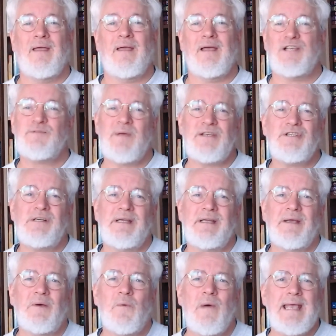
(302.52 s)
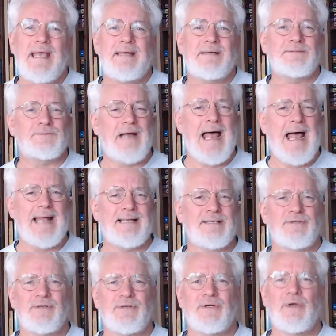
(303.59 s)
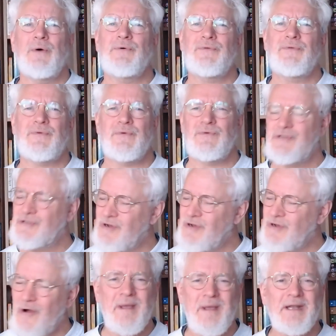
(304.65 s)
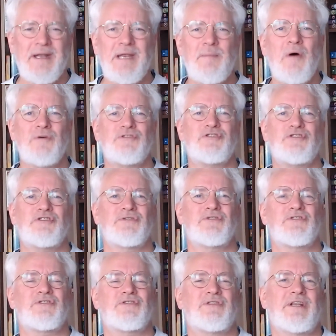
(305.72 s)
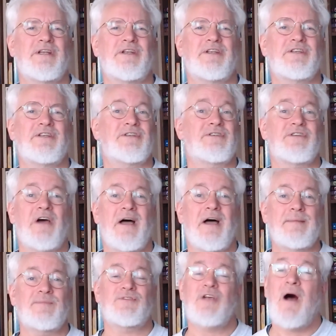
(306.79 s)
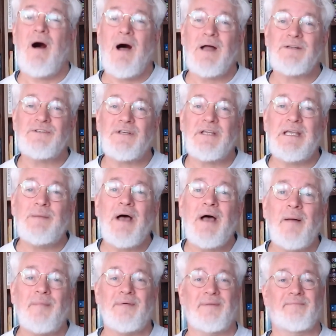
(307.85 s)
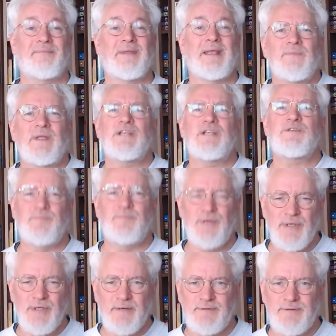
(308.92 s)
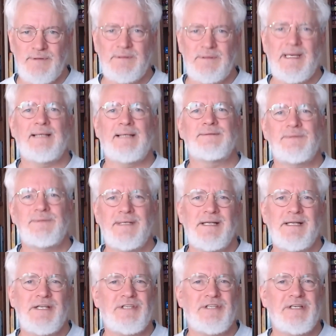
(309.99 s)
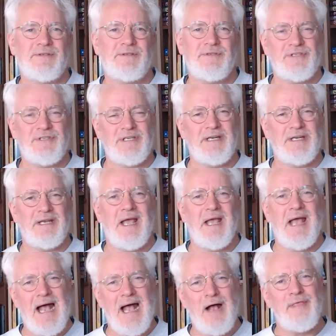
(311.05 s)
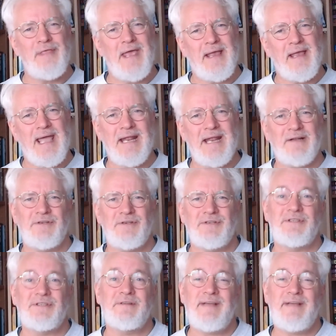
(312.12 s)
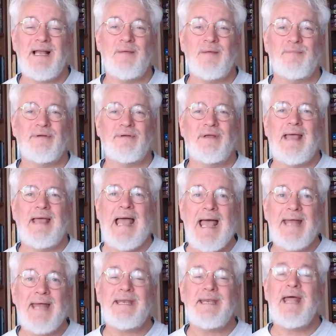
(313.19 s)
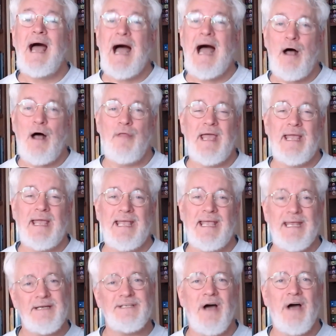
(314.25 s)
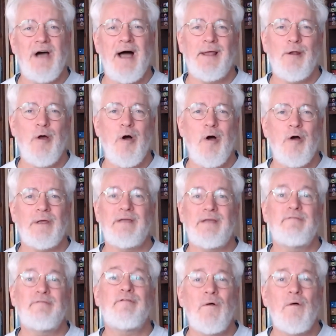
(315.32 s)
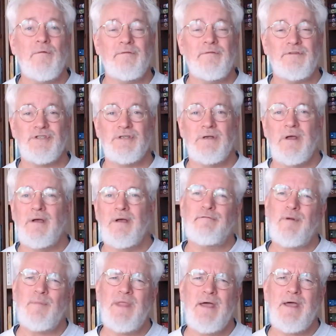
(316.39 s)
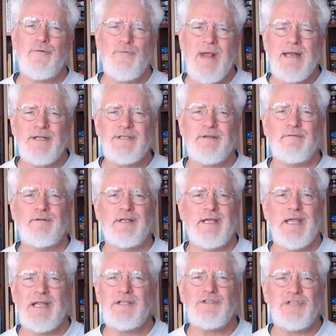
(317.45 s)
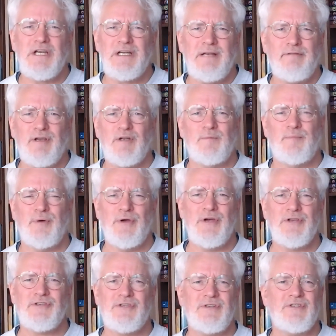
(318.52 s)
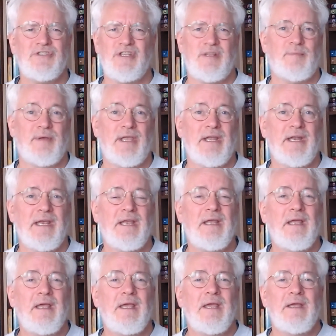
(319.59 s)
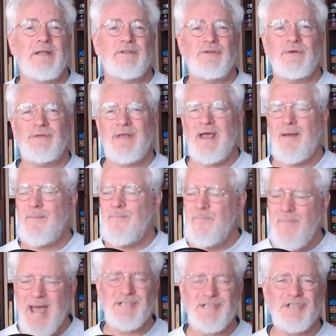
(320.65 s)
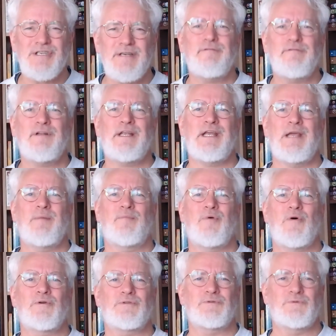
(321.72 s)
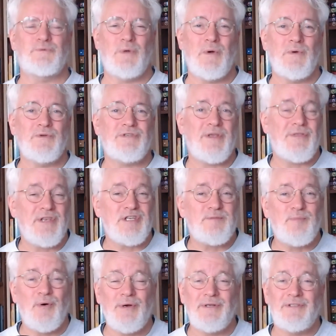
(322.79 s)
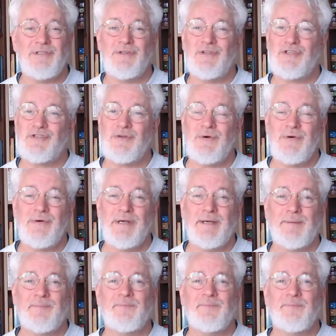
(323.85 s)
Especially Egwene and Rand go through so many motions that it is at times hard to keep up. It is beautiful and realistic to see how their characters develop and how their inner dialogue evolves from their relatively insignificant persons at the beginning to their massively important roles at this point in the story.